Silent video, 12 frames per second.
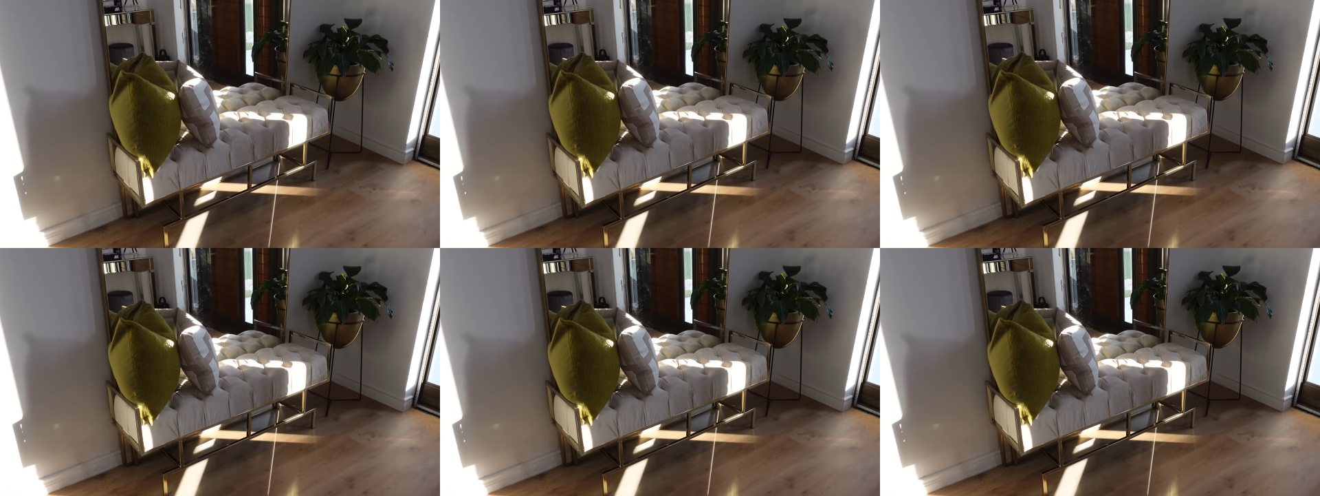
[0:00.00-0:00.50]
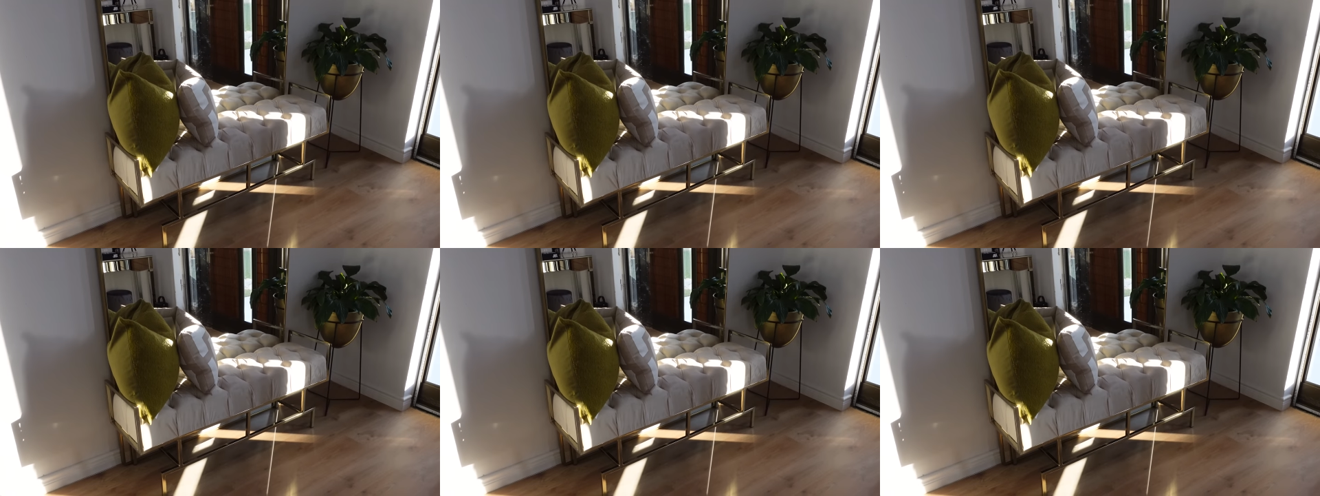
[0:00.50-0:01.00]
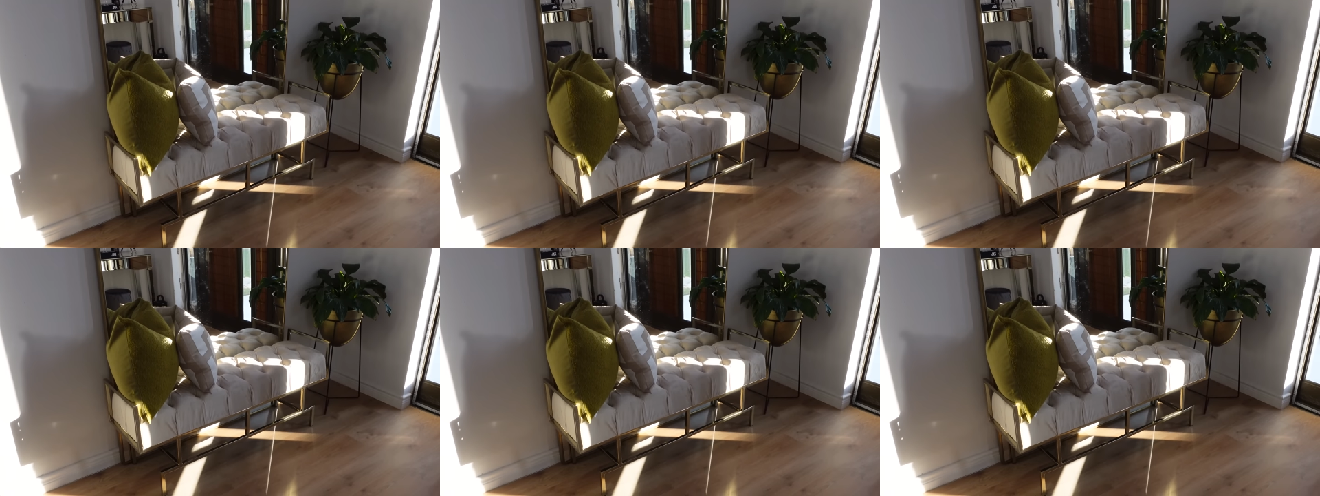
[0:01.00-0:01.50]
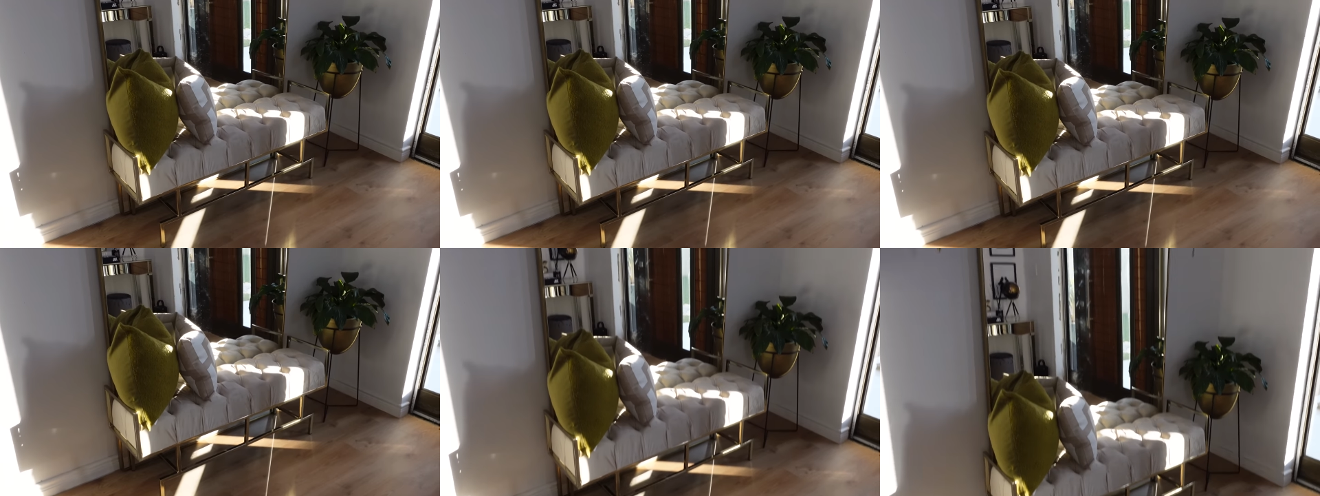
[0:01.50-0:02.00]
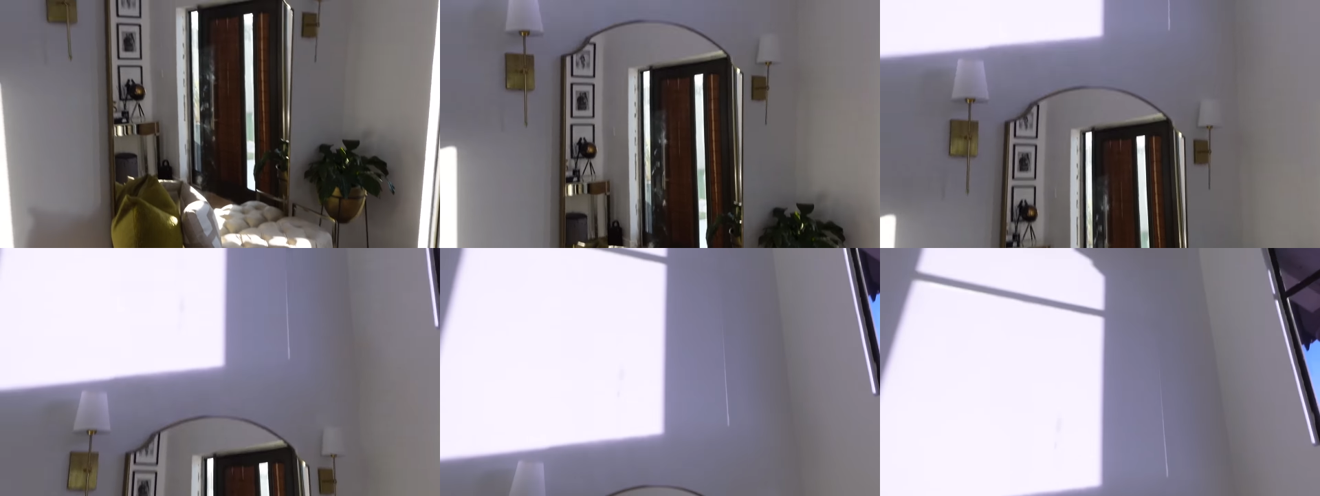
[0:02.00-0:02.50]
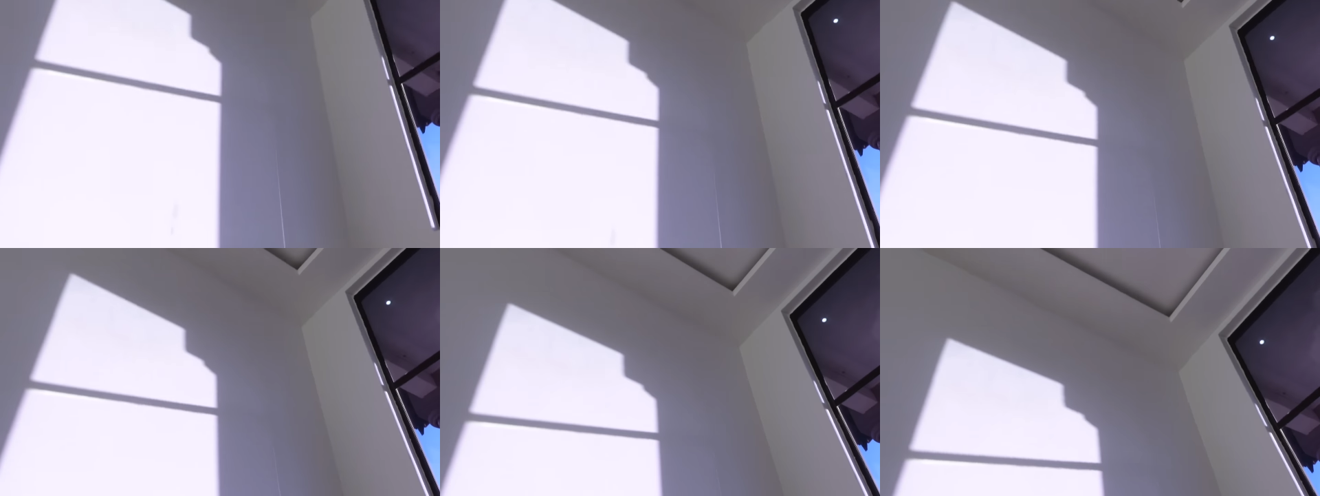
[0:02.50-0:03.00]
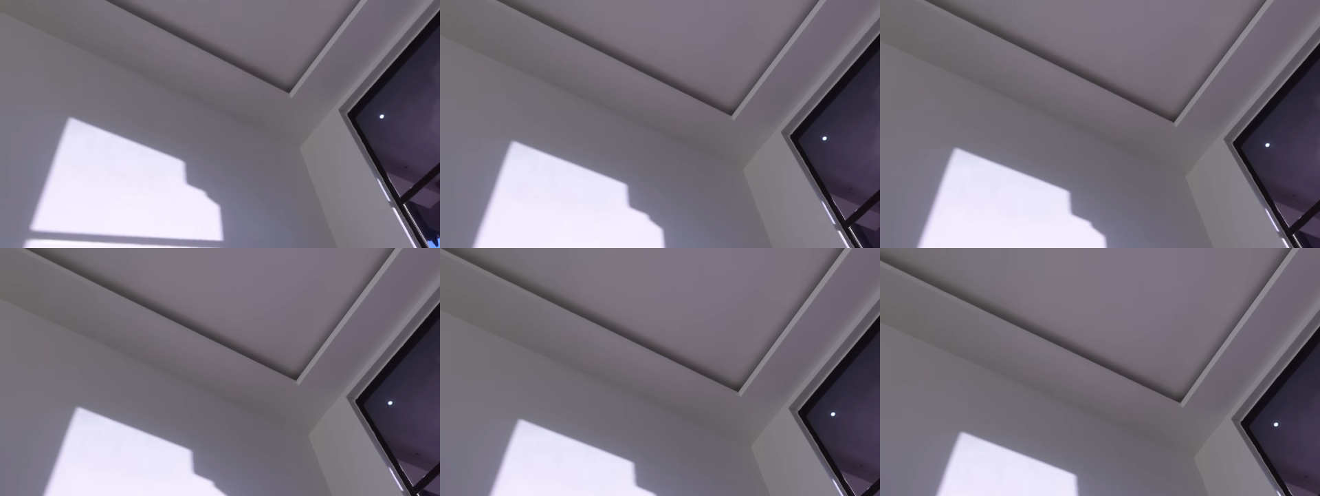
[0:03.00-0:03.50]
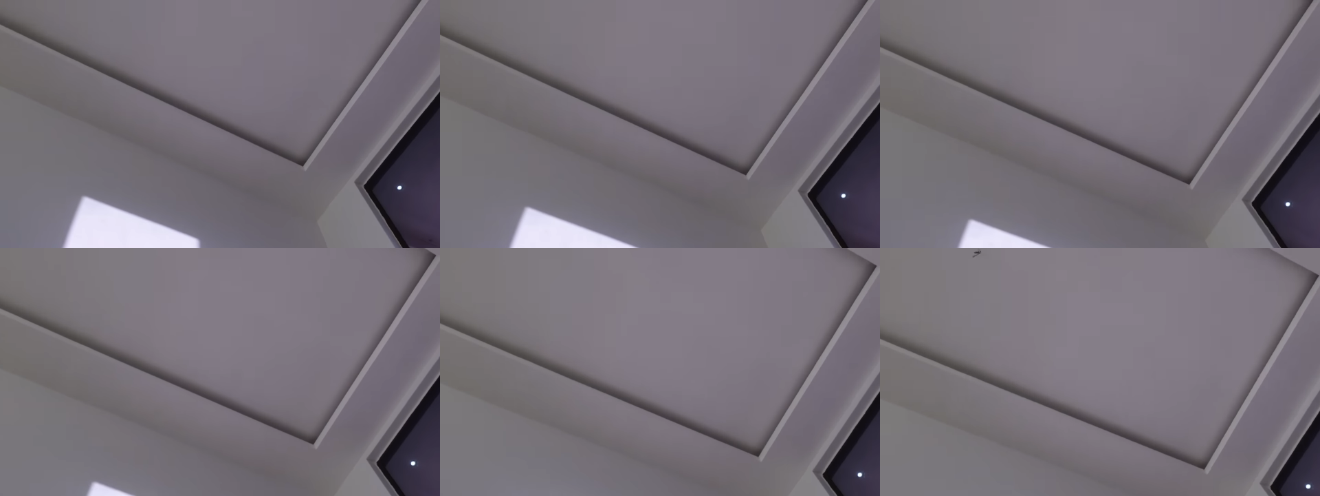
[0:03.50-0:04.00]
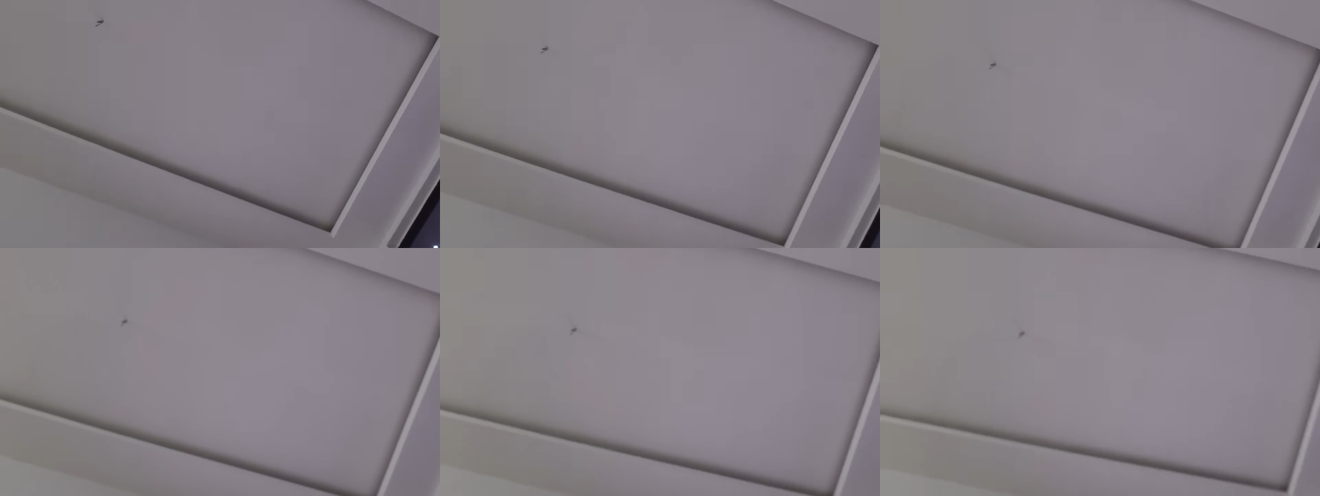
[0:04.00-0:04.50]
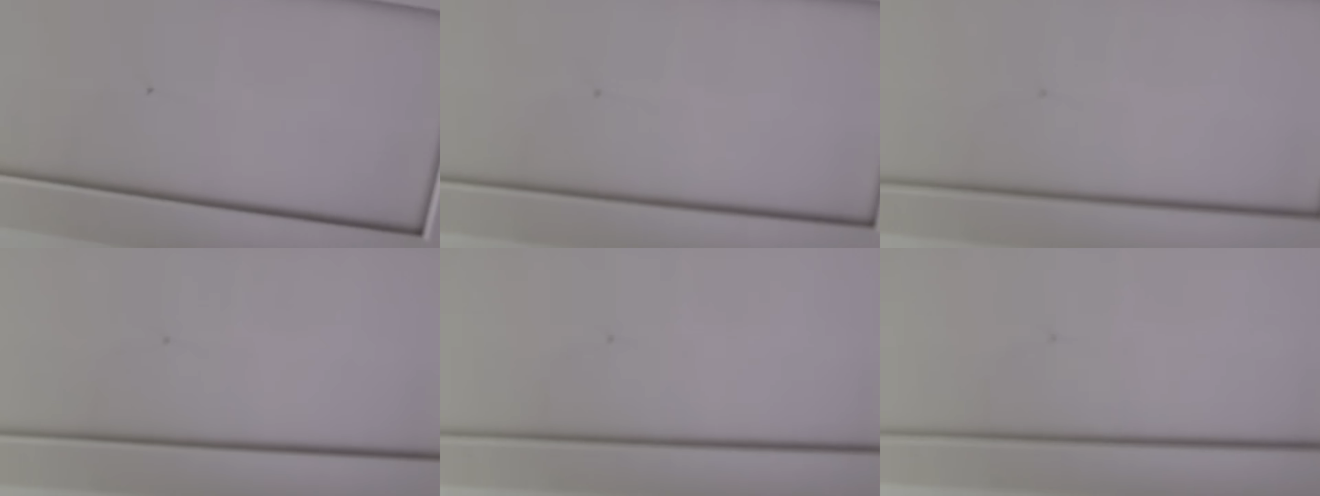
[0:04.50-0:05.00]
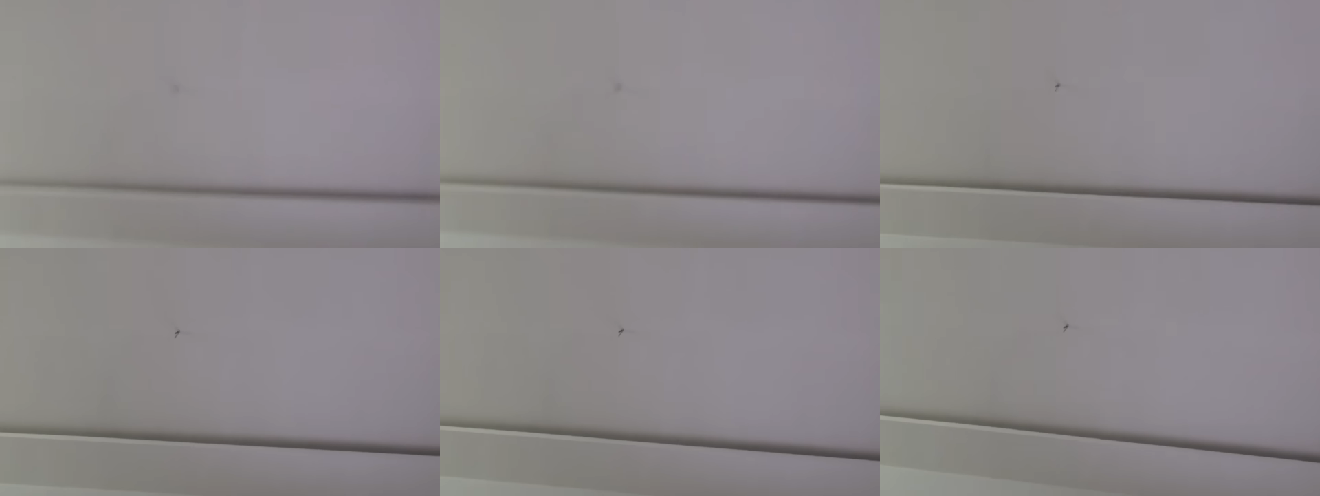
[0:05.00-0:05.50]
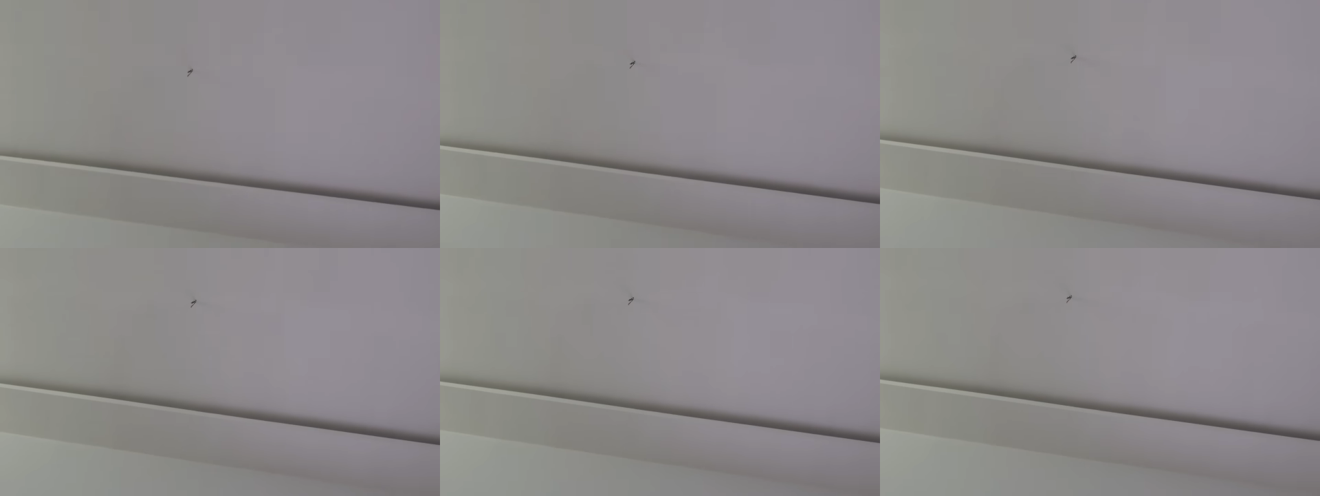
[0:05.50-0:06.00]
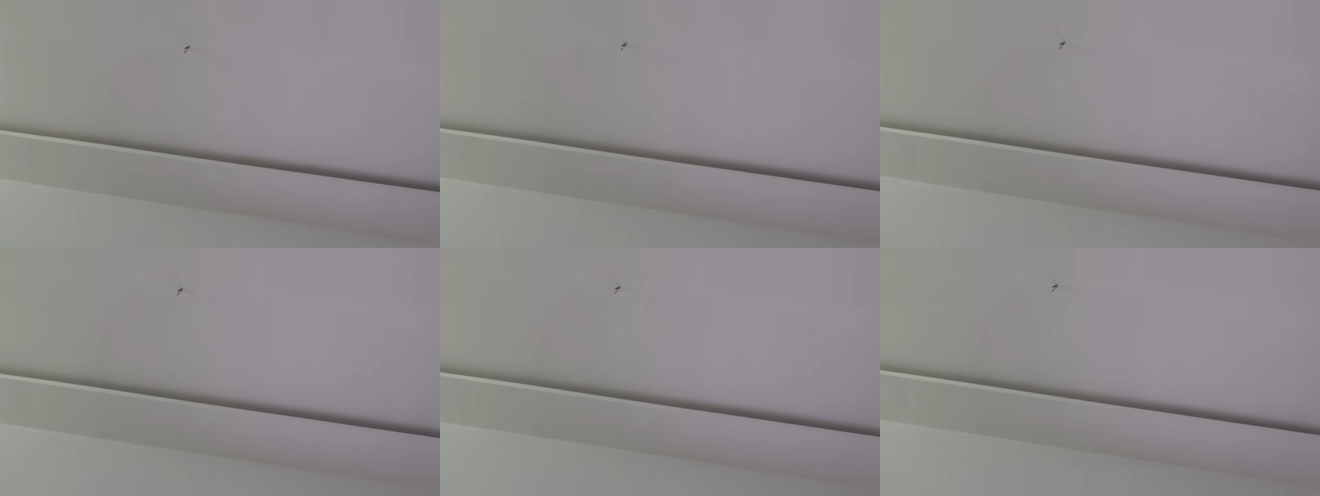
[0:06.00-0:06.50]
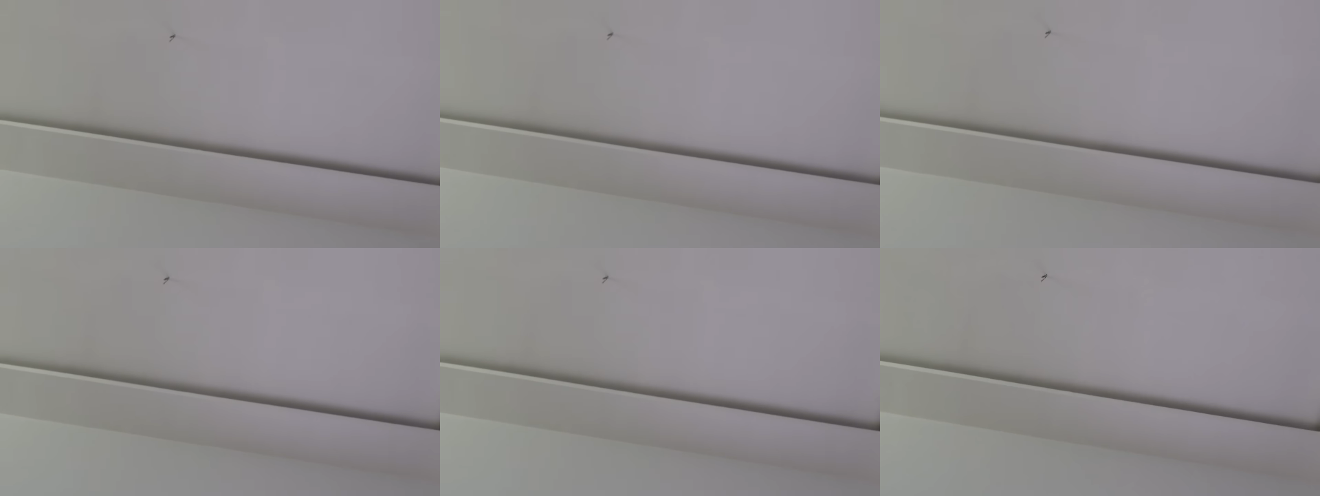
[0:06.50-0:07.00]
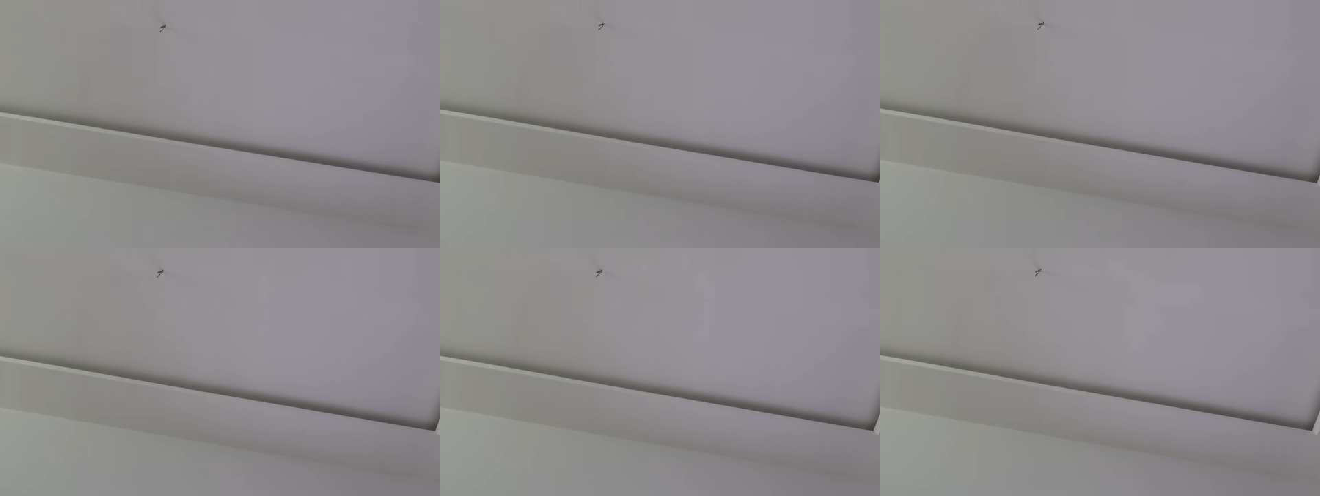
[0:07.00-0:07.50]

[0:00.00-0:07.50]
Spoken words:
(no speaker visible)